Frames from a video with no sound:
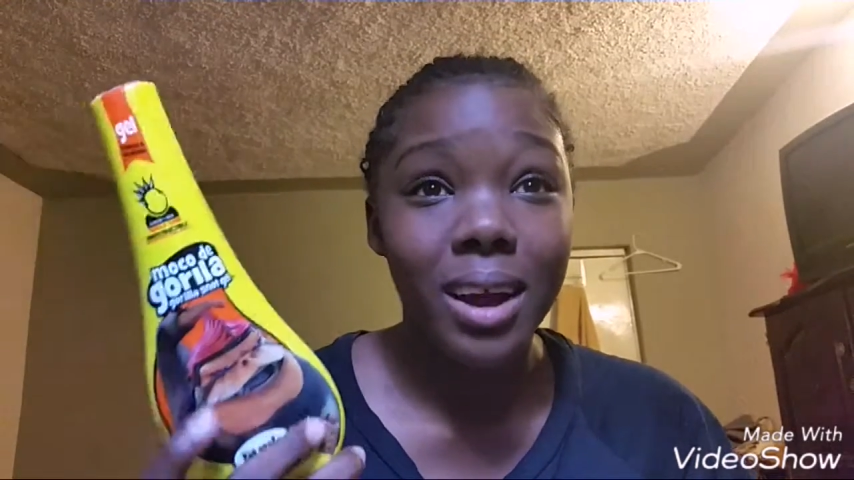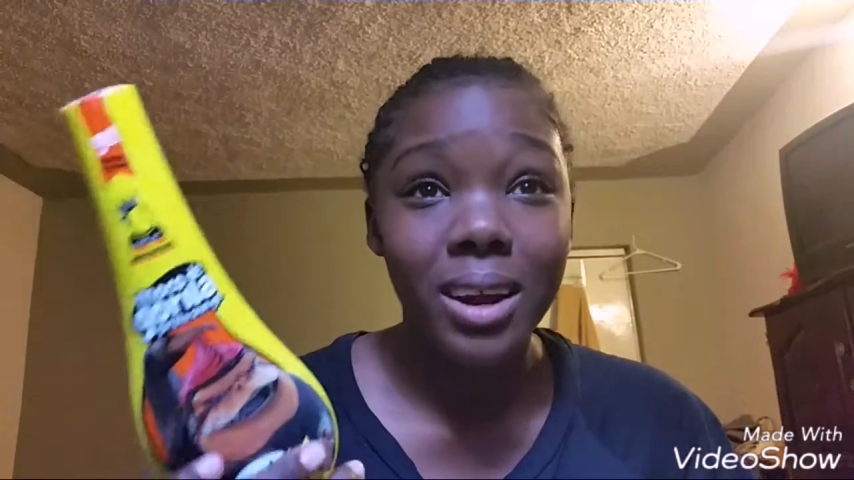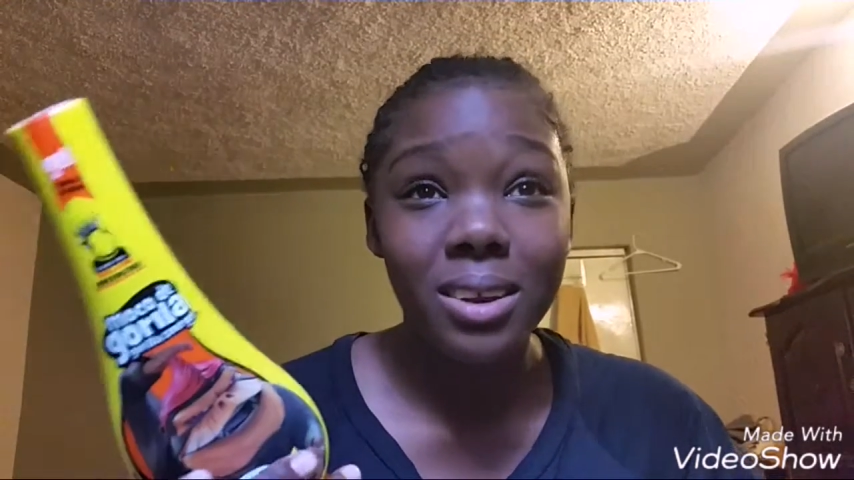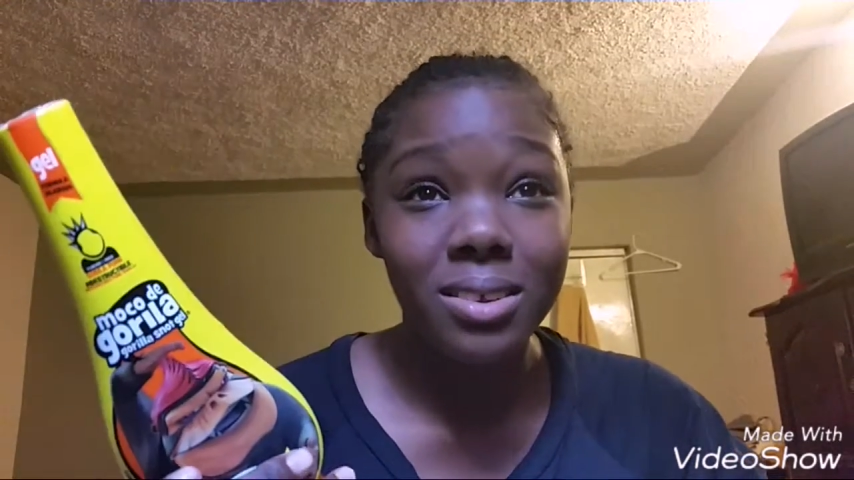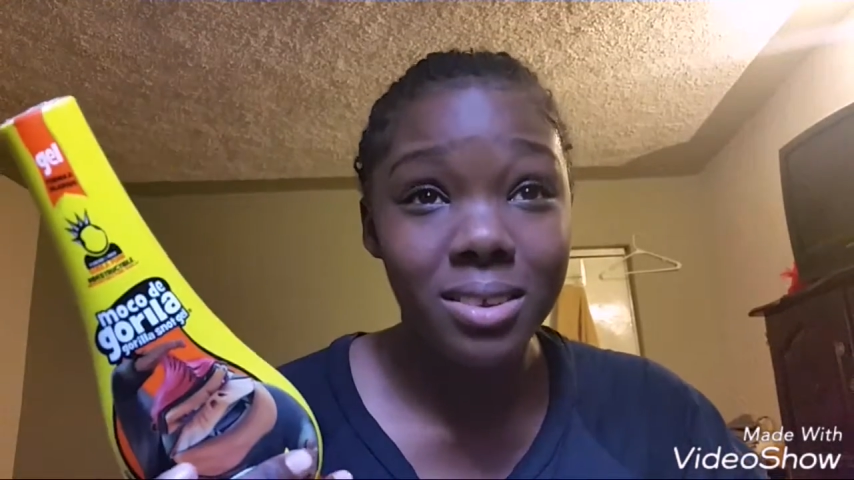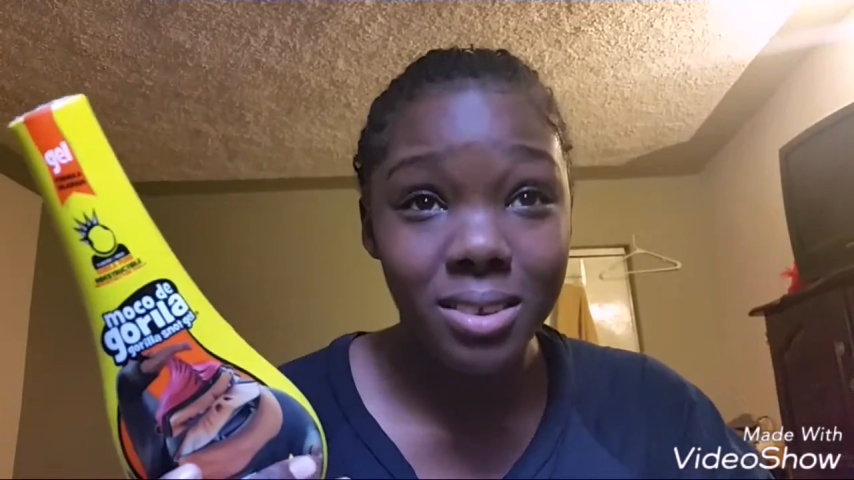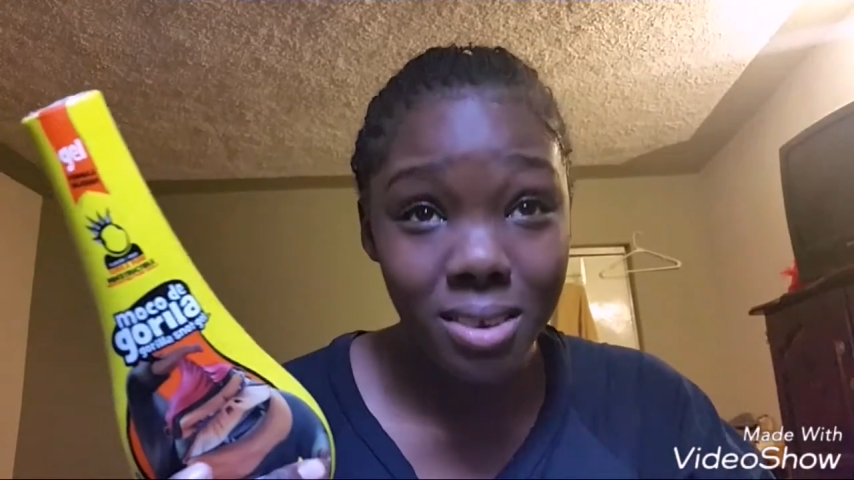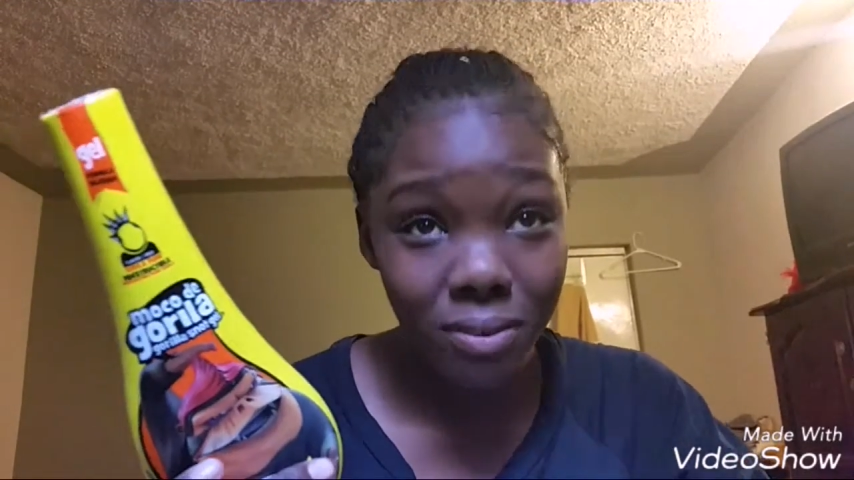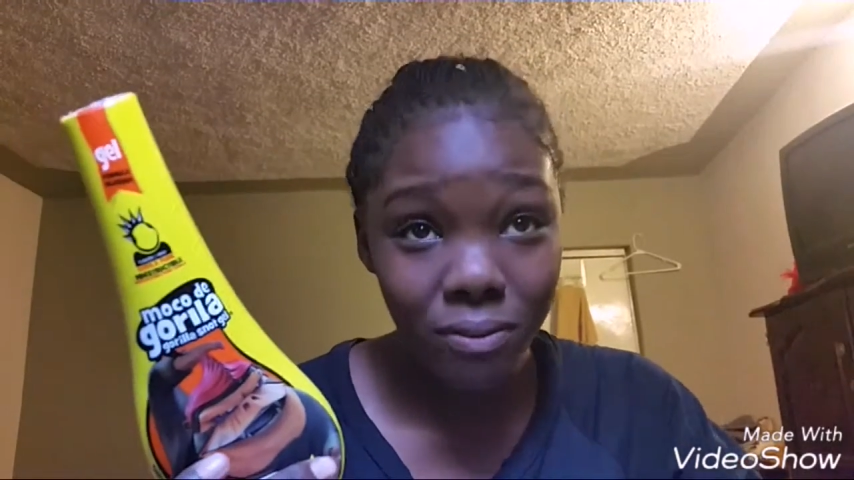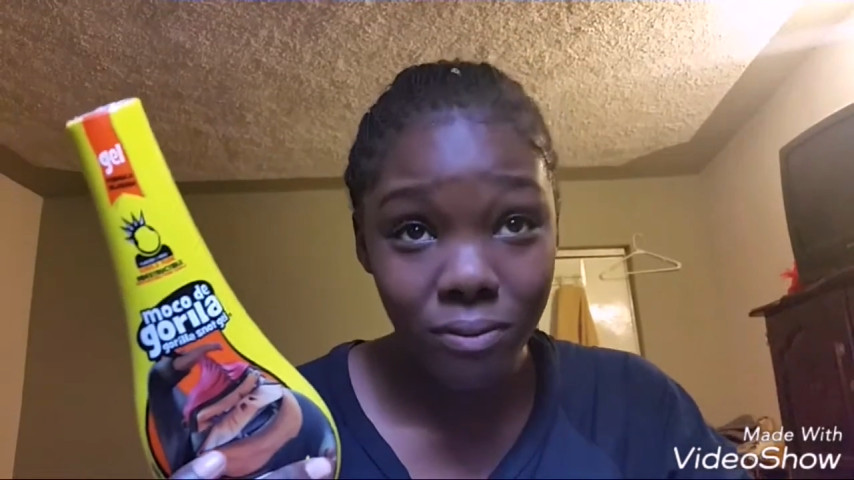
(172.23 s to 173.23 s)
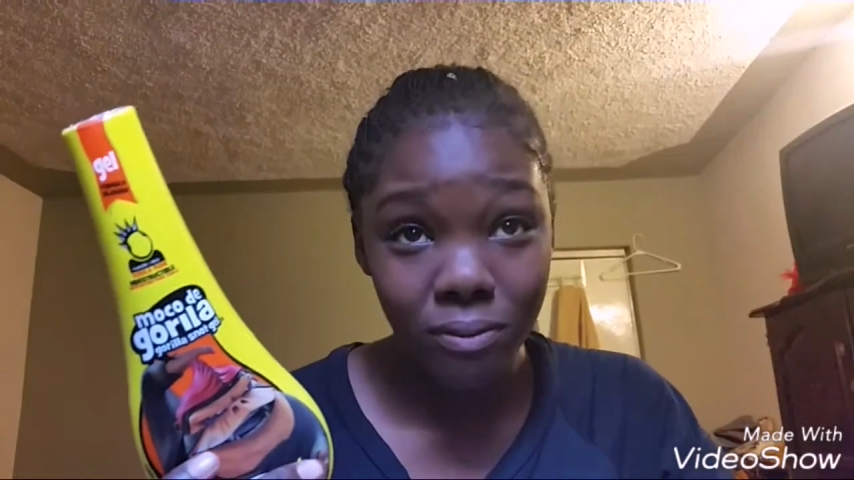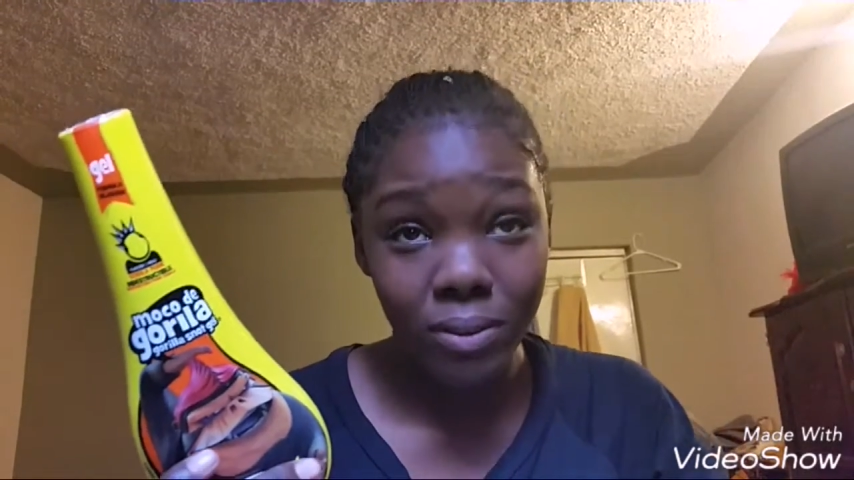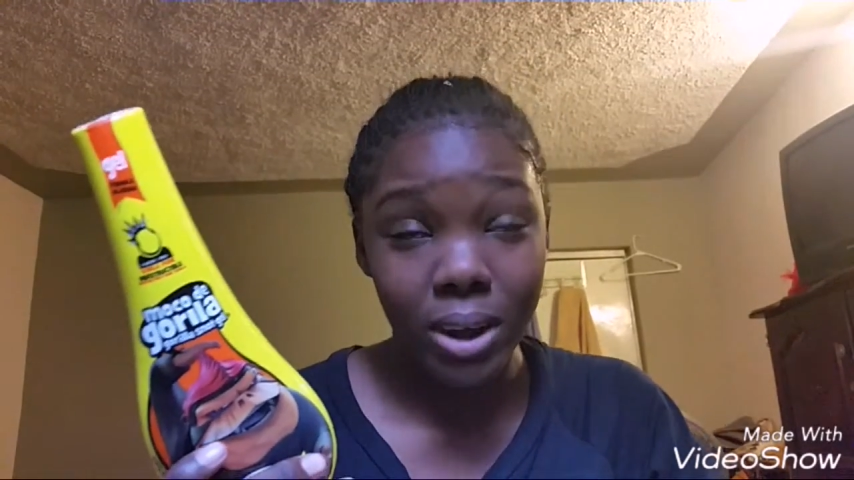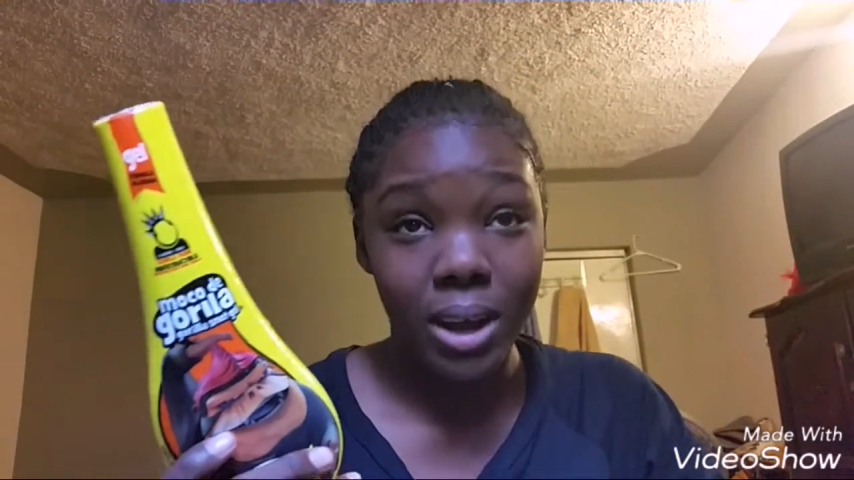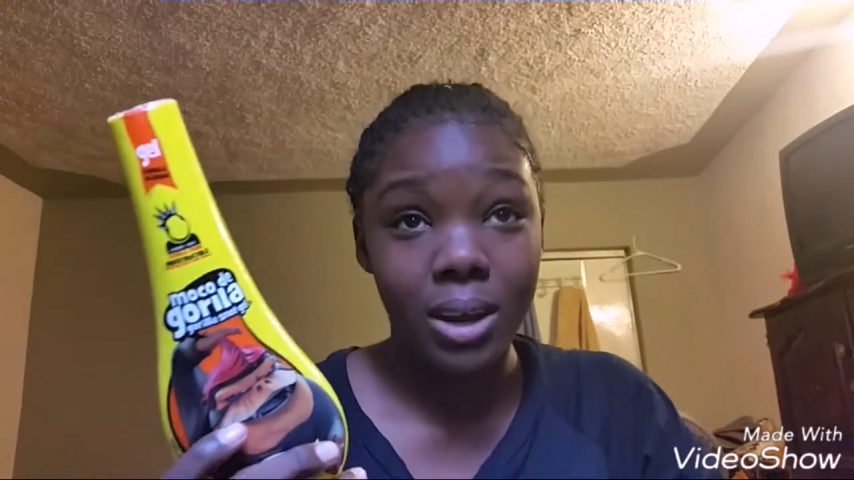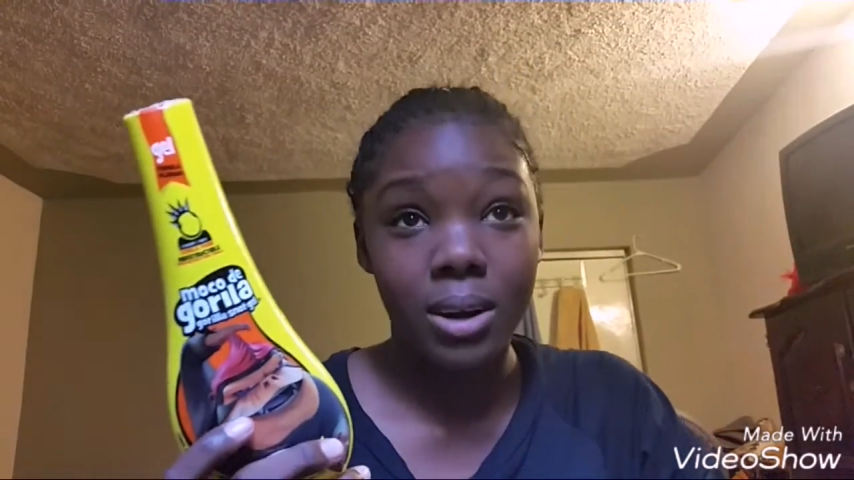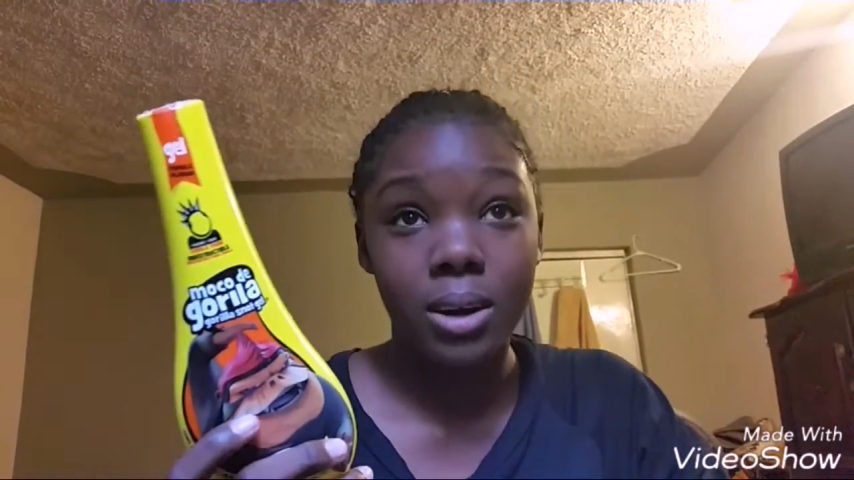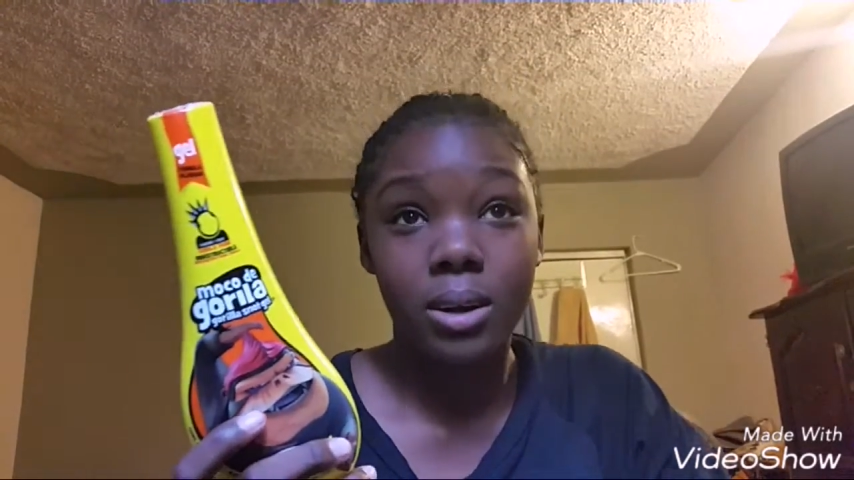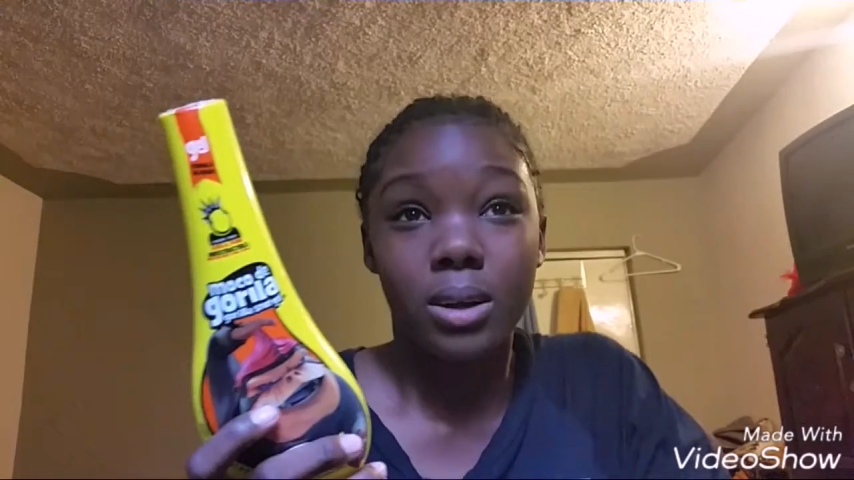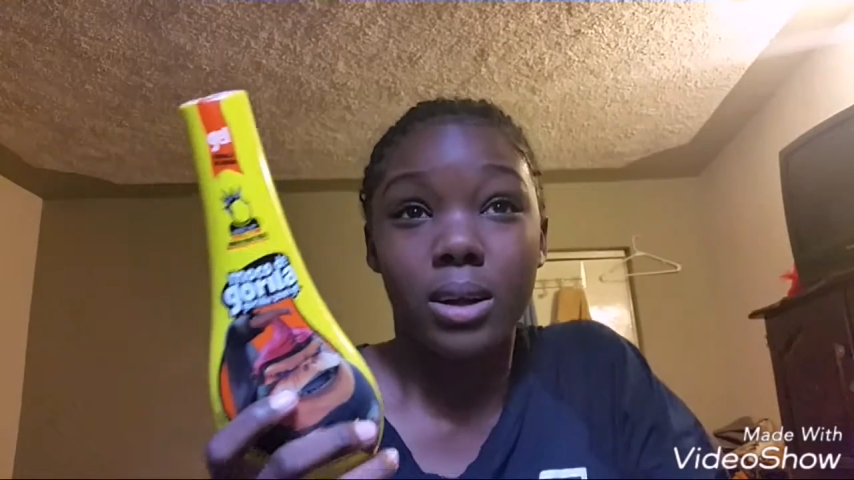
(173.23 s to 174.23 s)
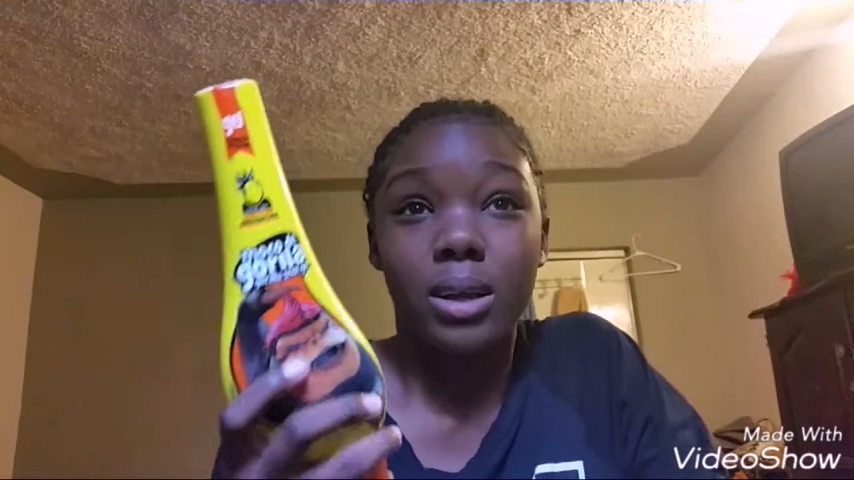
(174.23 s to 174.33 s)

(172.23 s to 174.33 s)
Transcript: kind of stiff and